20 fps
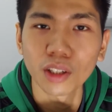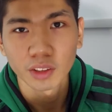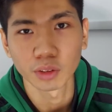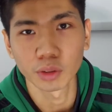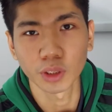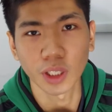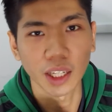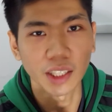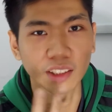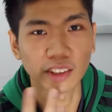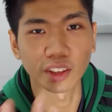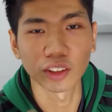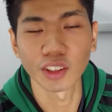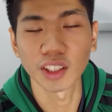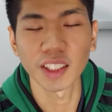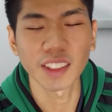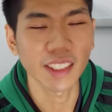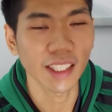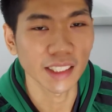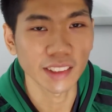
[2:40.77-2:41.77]
You can
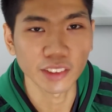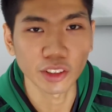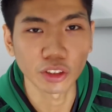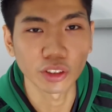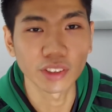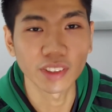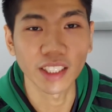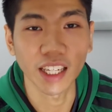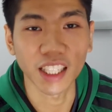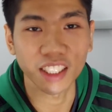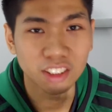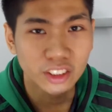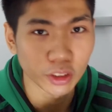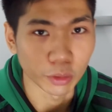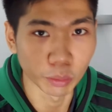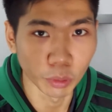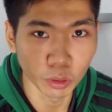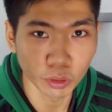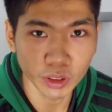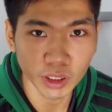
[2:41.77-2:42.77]
collecting the
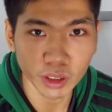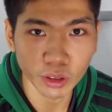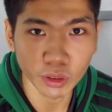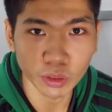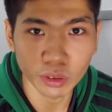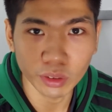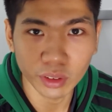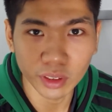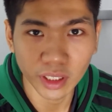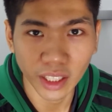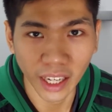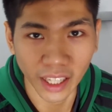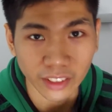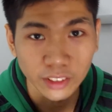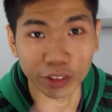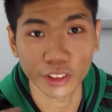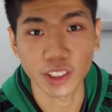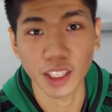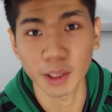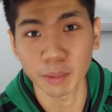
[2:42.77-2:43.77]
testimonial. At
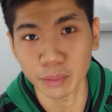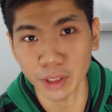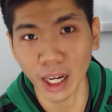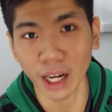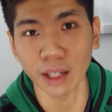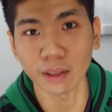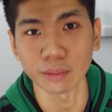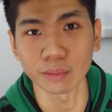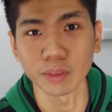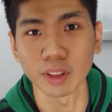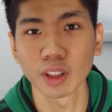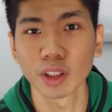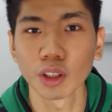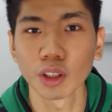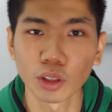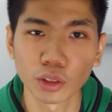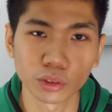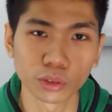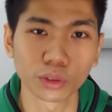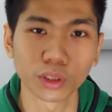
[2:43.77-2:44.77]
the same time,
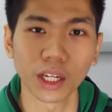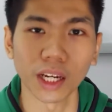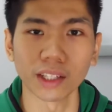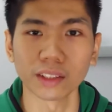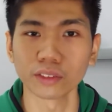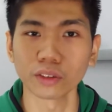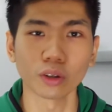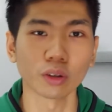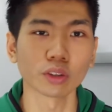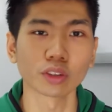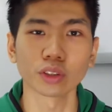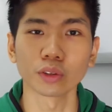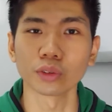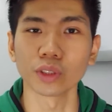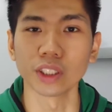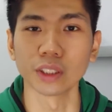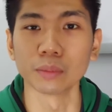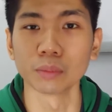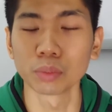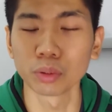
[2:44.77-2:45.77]
you can also
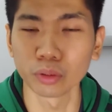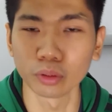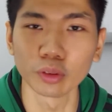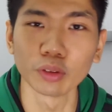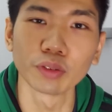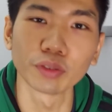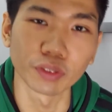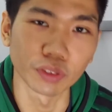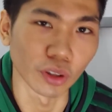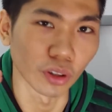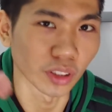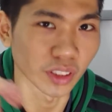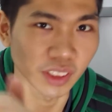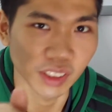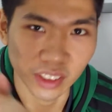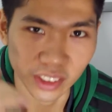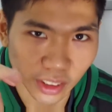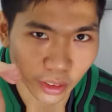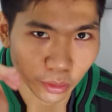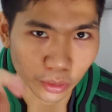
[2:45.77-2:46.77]
improve your
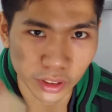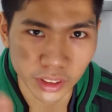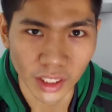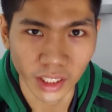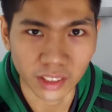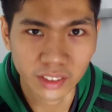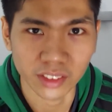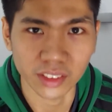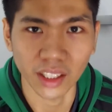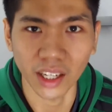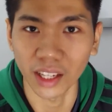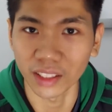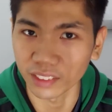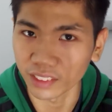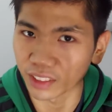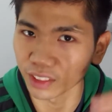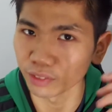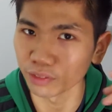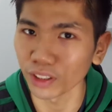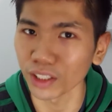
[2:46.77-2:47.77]
skill sets
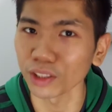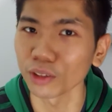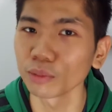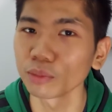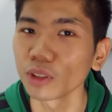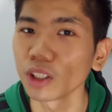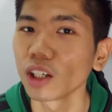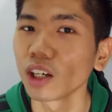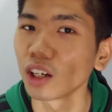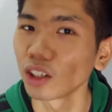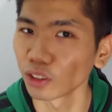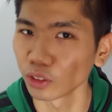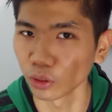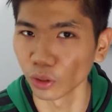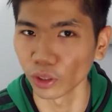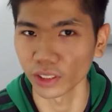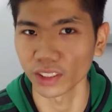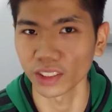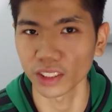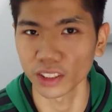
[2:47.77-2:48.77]
and develop
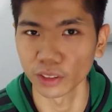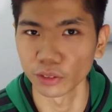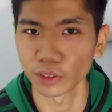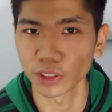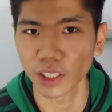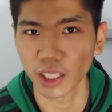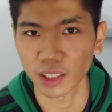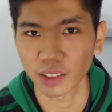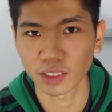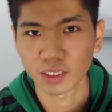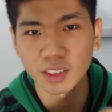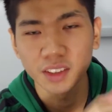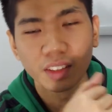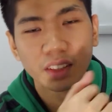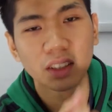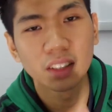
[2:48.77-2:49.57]
your skill sets.